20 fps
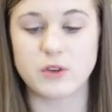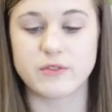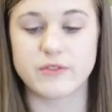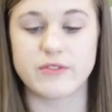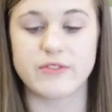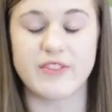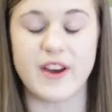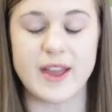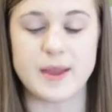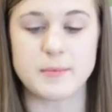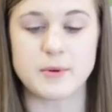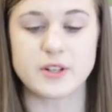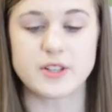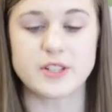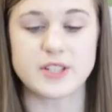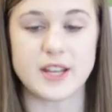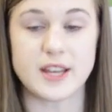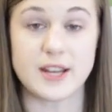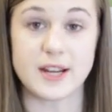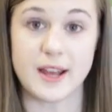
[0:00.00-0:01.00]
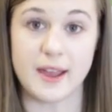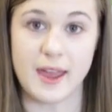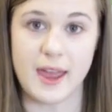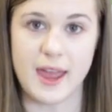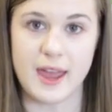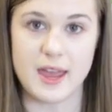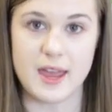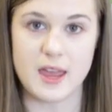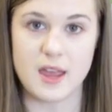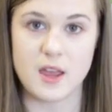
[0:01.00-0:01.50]
fibers in a
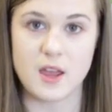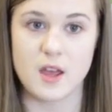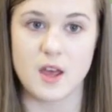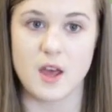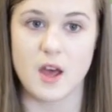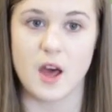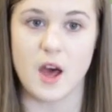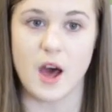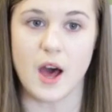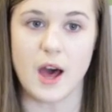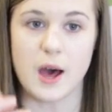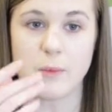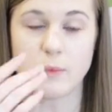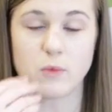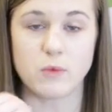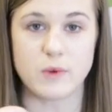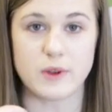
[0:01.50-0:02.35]
hay um,